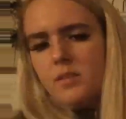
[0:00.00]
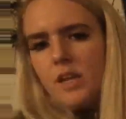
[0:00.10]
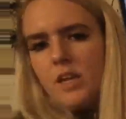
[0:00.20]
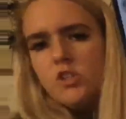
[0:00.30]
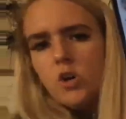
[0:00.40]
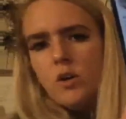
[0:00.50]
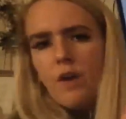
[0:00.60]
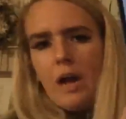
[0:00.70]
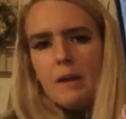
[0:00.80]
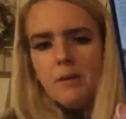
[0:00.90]
And so if
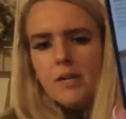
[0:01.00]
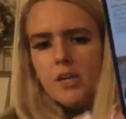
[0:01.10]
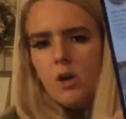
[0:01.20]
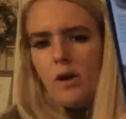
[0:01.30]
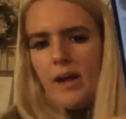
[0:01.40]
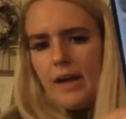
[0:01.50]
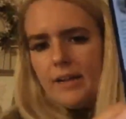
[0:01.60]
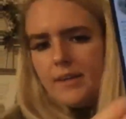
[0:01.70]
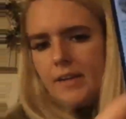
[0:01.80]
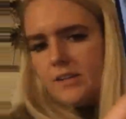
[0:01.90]
I'm going to go ahead
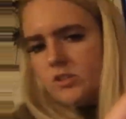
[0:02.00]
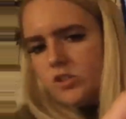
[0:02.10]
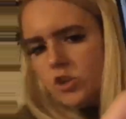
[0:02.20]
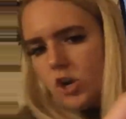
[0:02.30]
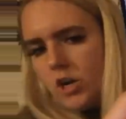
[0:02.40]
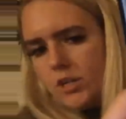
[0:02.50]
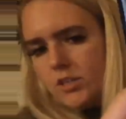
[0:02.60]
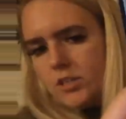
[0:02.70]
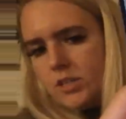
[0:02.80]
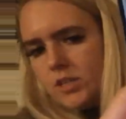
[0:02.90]
and start
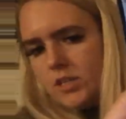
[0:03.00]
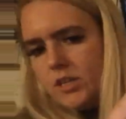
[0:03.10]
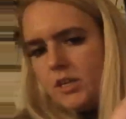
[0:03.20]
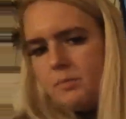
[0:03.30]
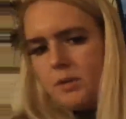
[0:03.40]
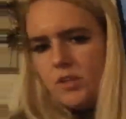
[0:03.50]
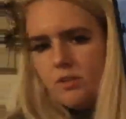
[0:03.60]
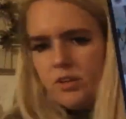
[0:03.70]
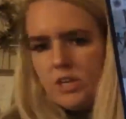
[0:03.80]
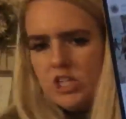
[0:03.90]
building a
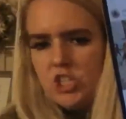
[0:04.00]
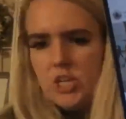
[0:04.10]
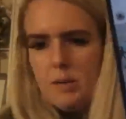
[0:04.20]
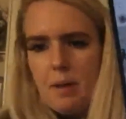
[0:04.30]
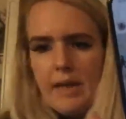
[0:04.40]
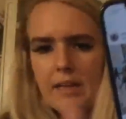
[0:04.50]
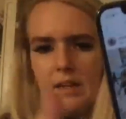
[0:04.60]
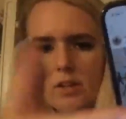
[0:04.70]
relationship, I can click